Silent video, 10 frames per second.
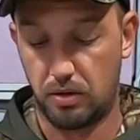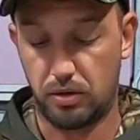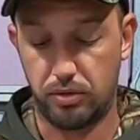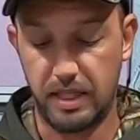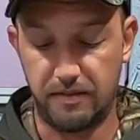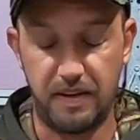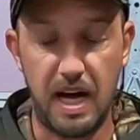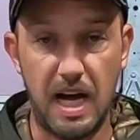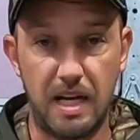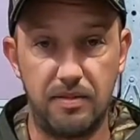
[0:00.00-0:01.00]
3 to
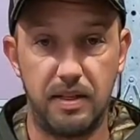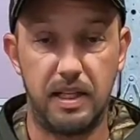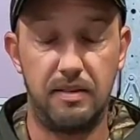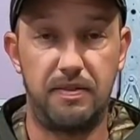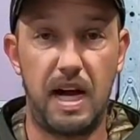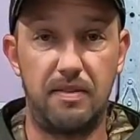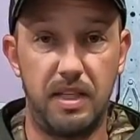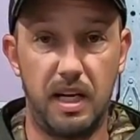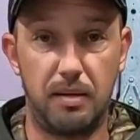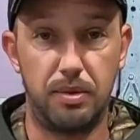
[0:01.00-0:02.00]
5 and 5
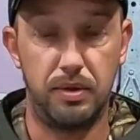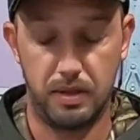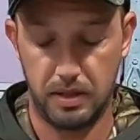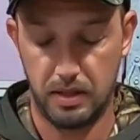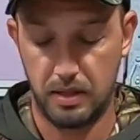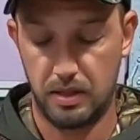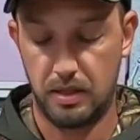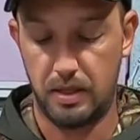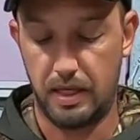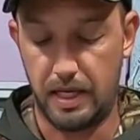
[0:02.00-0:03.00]
and up
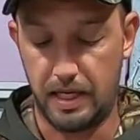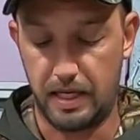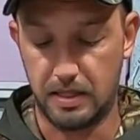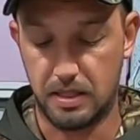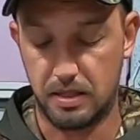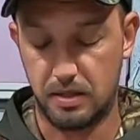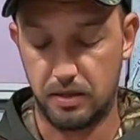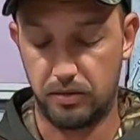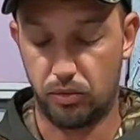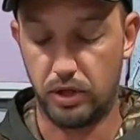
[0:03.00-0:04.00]
is,
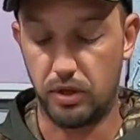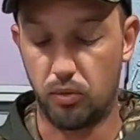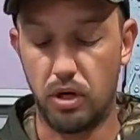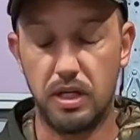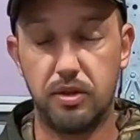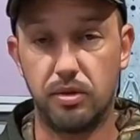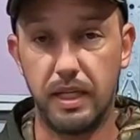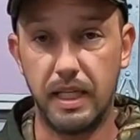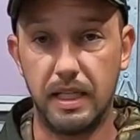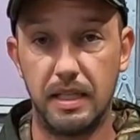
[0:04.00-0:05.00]
well, your 1 to
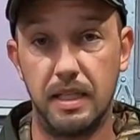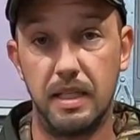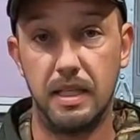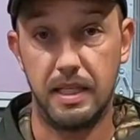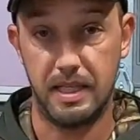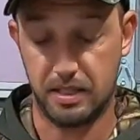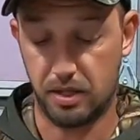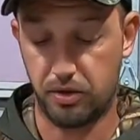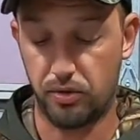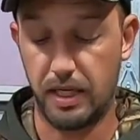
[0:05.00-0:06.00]
3 is
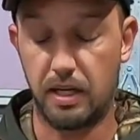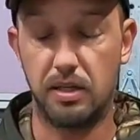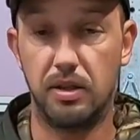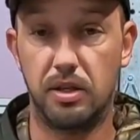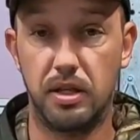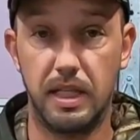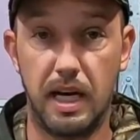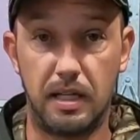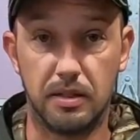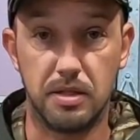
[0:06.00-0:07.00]
the
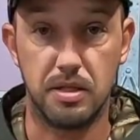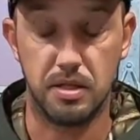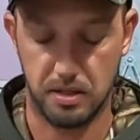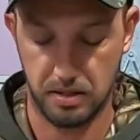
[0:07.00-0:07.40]
$330.